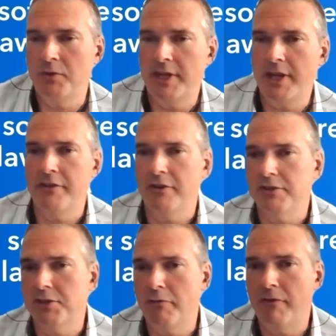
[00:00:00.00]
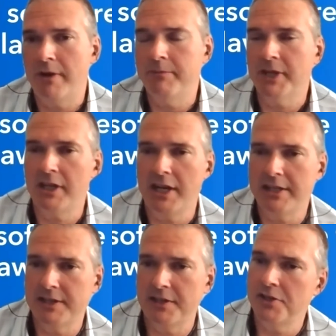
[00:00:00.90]
to the other. So from the
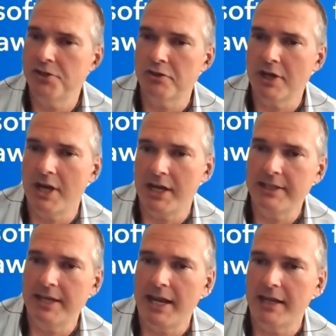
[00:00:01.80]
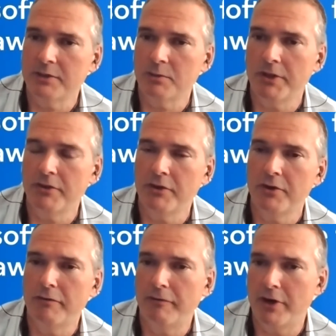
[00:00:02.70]
client's initial contact with
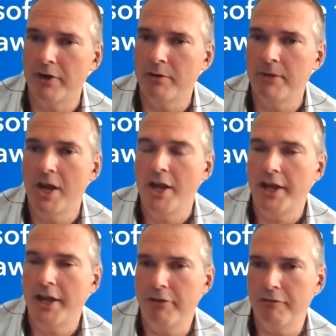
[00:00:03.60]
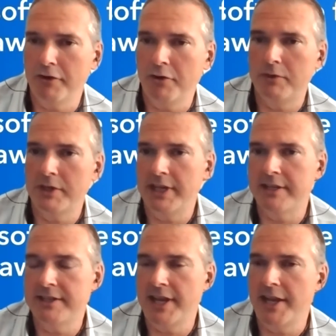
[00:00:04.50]
your firm, through the
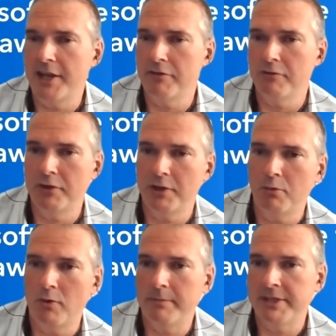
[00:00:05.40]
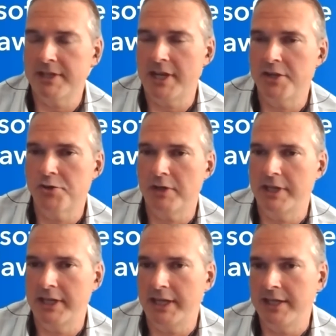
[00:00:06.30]
intake, through the appointment
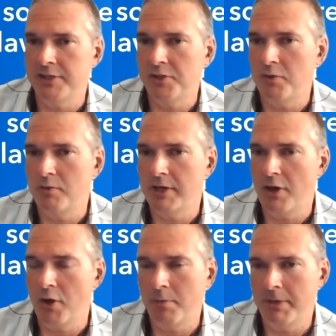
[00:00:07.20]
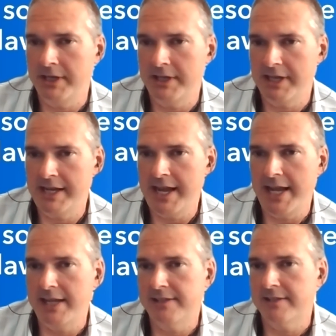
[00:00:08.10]
scheduling, into the opening the
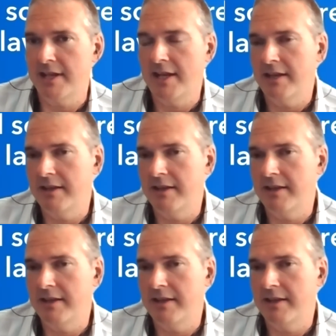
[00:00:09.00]
case